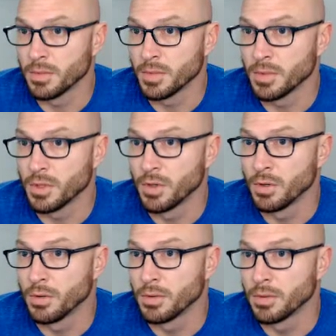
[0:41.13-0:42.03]
2,
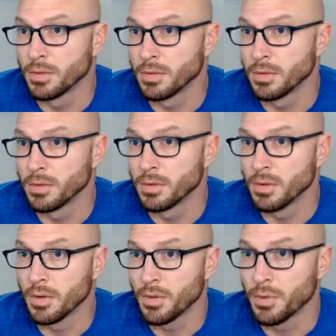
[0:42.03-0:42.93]

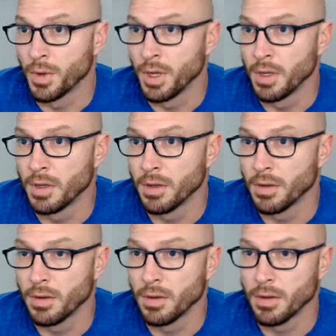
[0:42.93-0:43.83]
3,
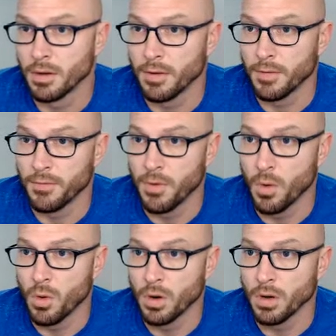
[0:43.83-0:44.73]

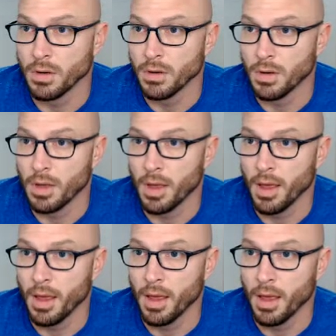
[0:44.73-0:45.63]
4,
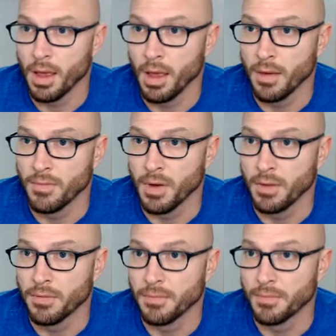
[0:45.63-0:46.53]
and 5.
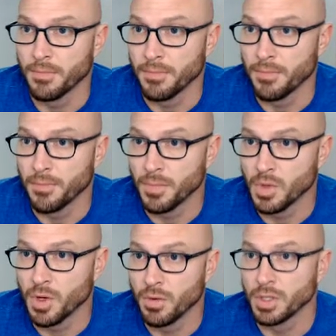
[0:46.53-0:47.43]
Jay
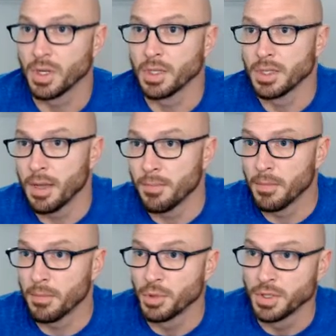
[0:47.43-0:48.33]
Rich on top,
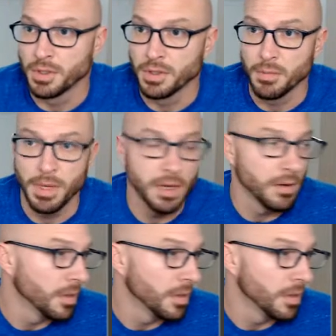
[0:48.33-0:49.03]
Breezers on bottom.